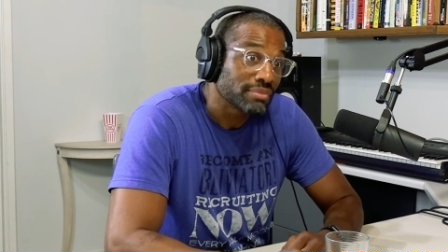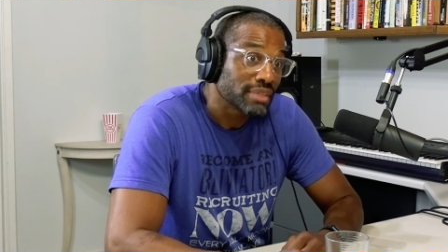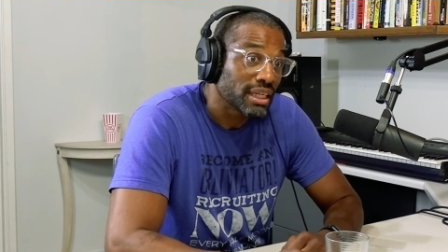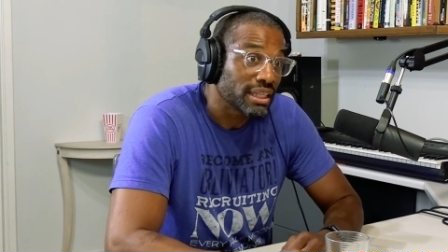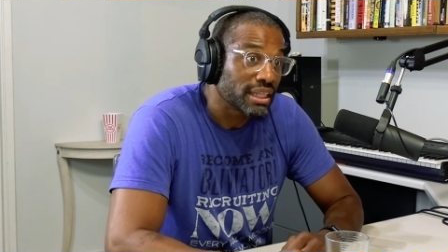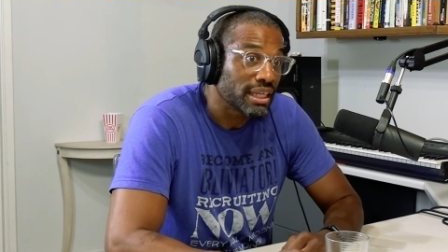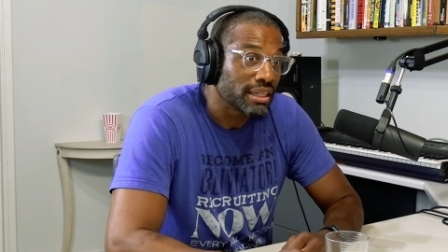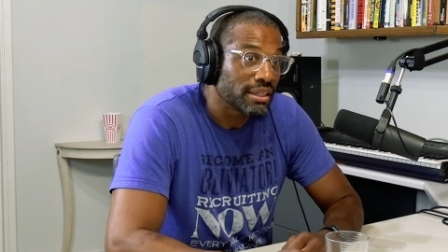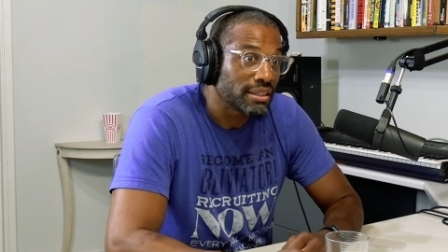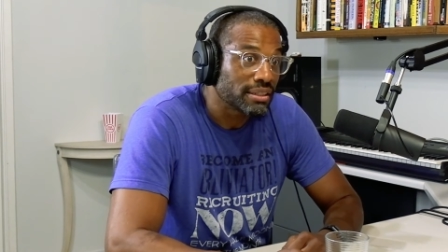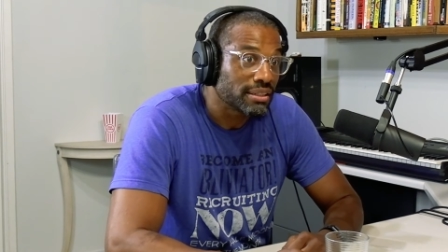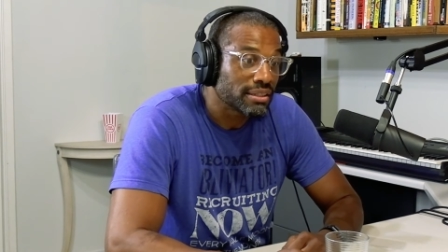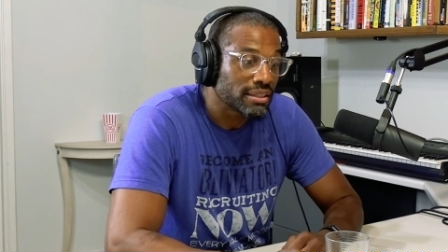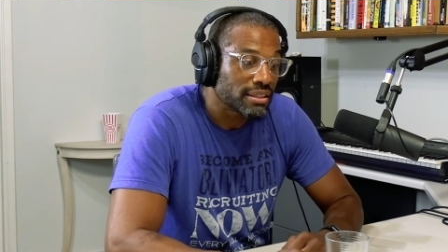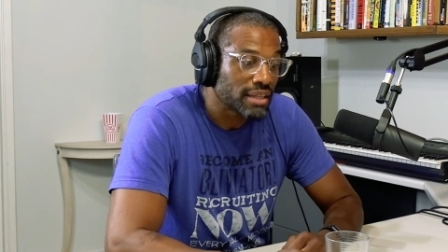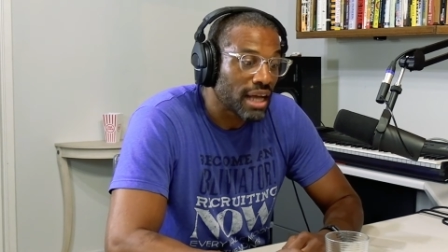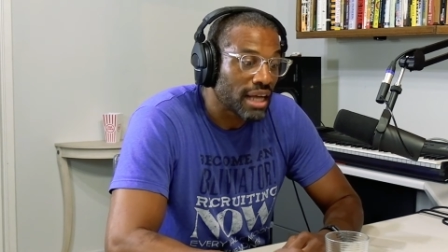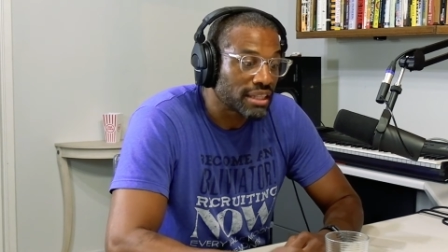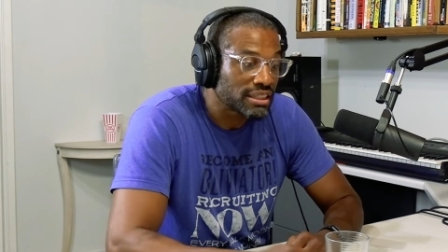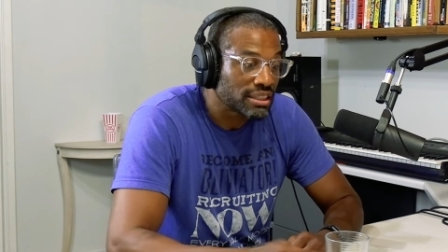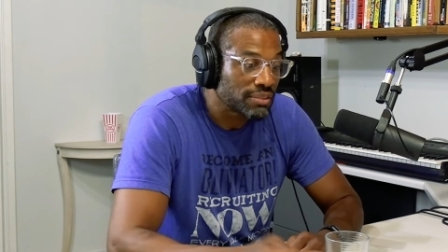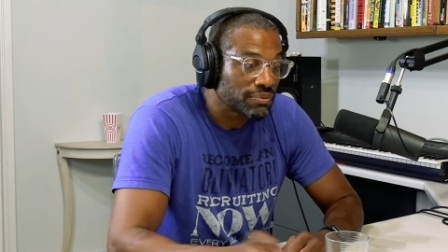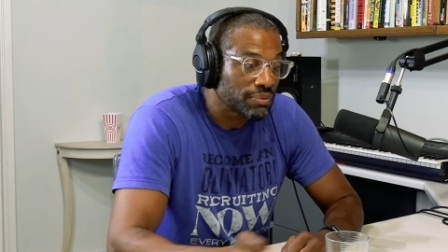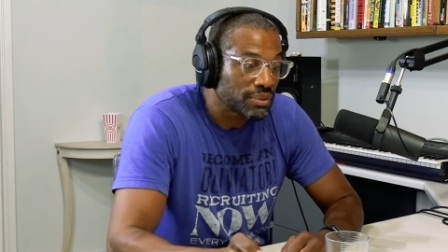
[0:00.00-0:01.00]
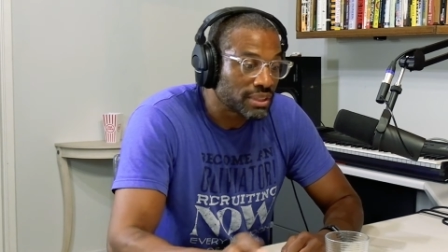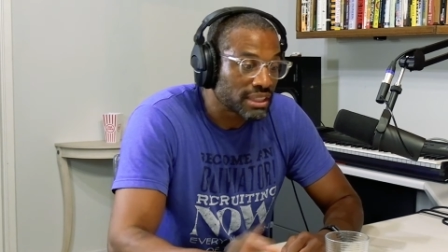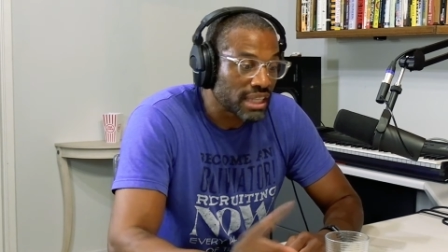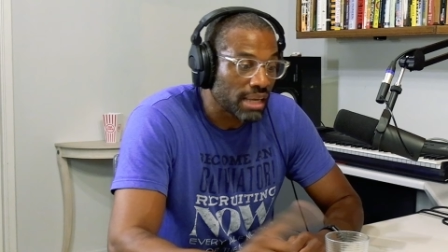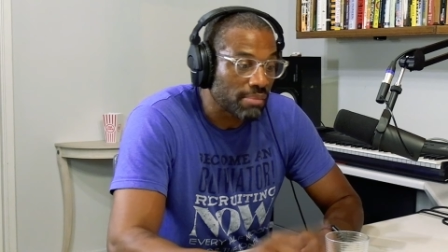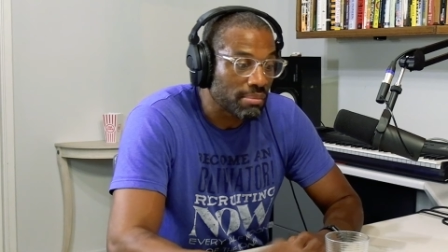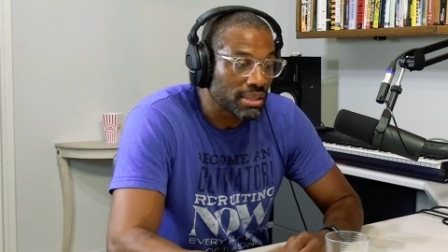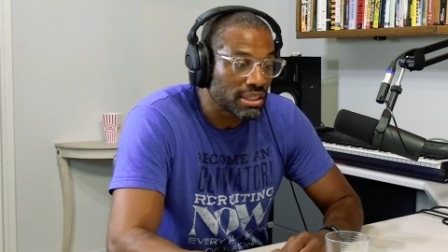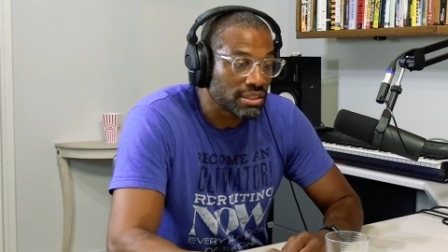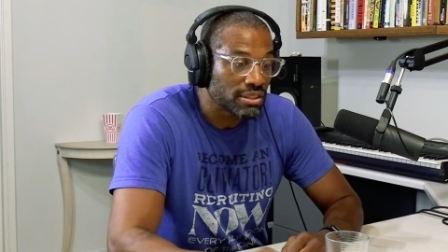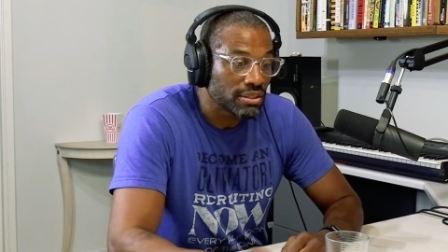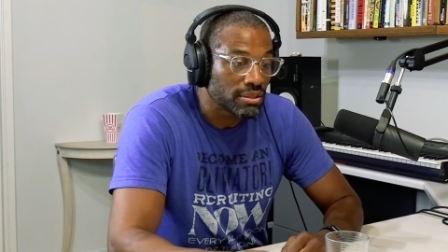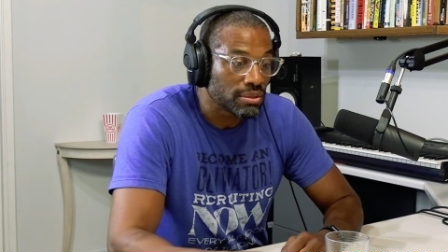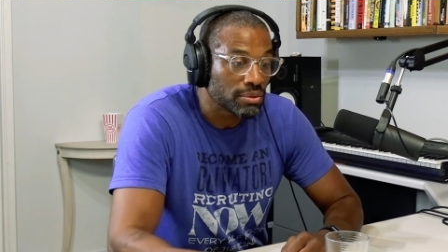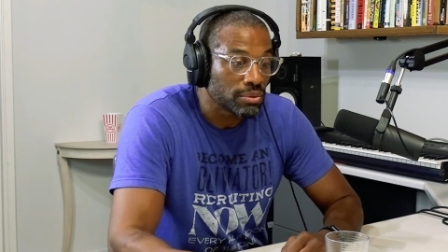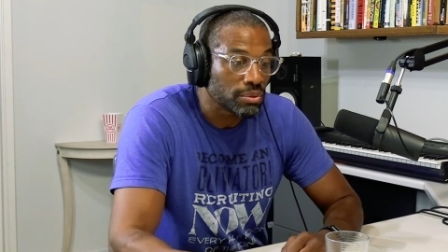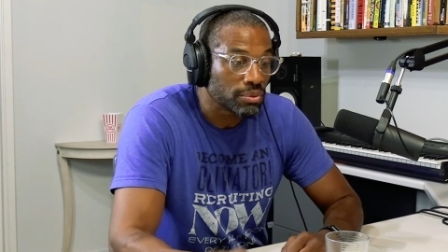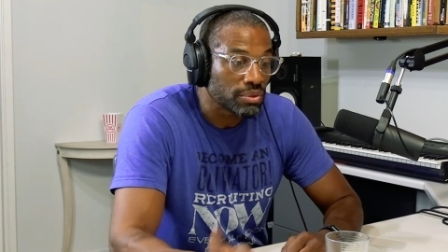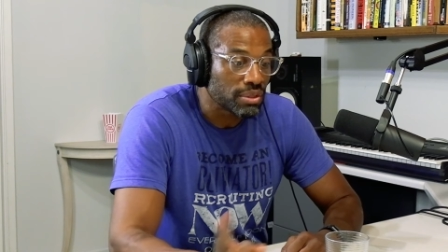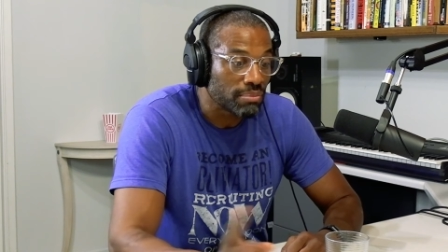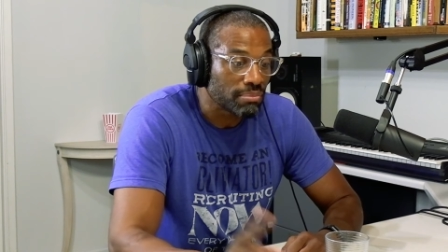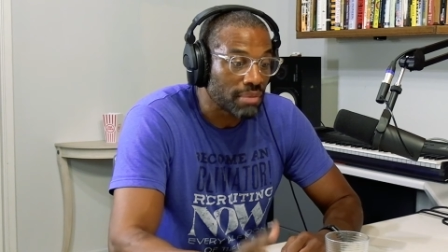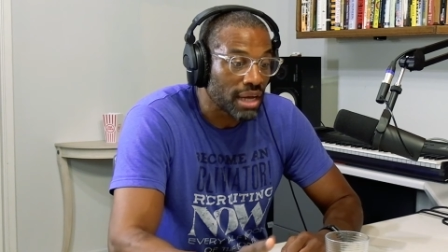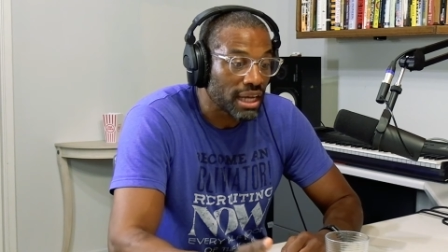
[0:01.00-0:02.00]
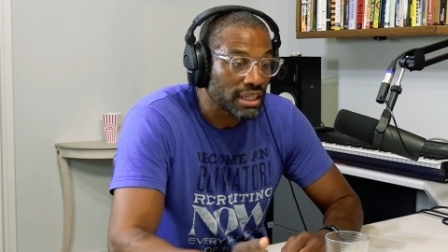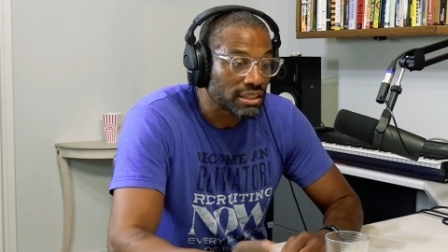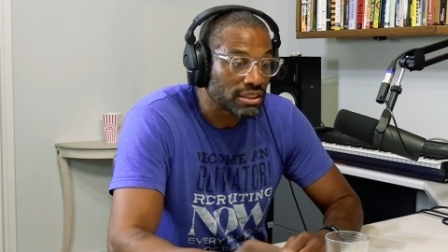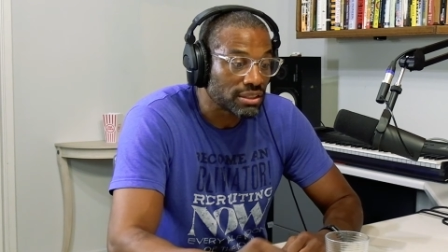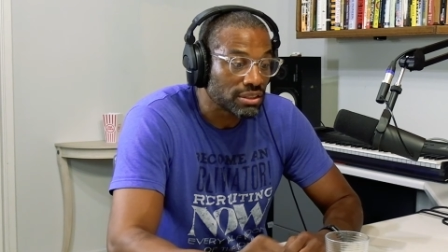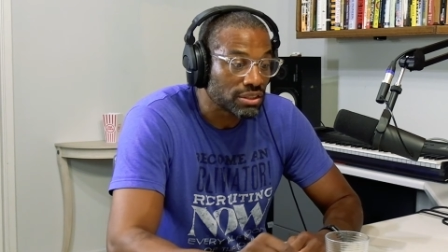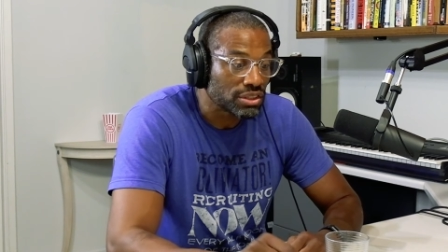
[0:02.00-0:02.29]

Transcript: and then Asif would take me to all the mics